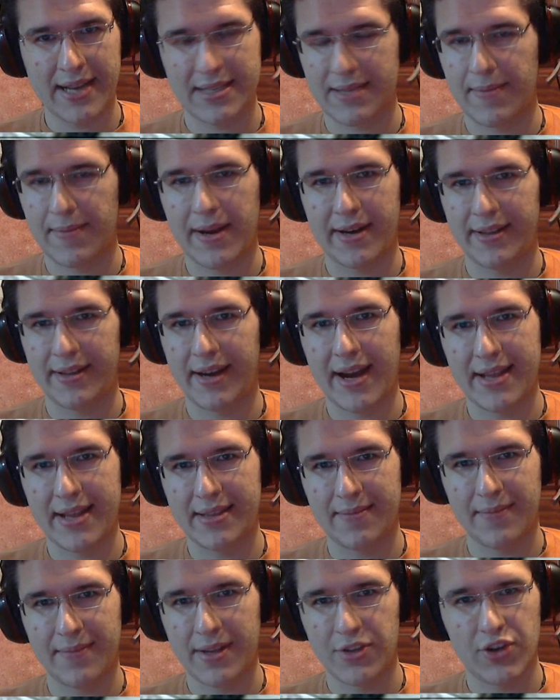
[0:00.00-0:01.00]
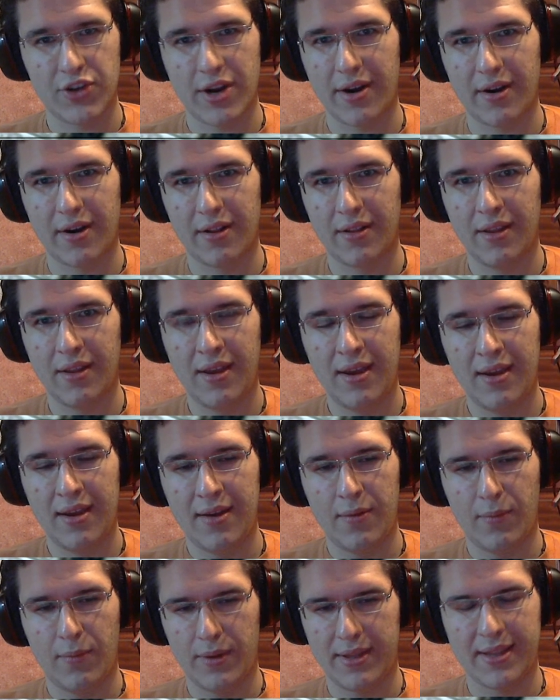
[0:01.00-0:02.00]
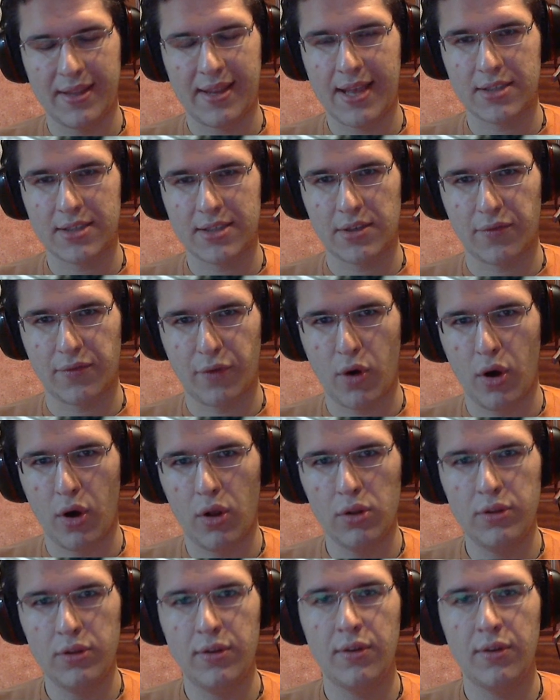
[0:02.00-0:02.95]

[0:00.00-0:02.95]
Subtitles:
the better the item in general. In case of gold,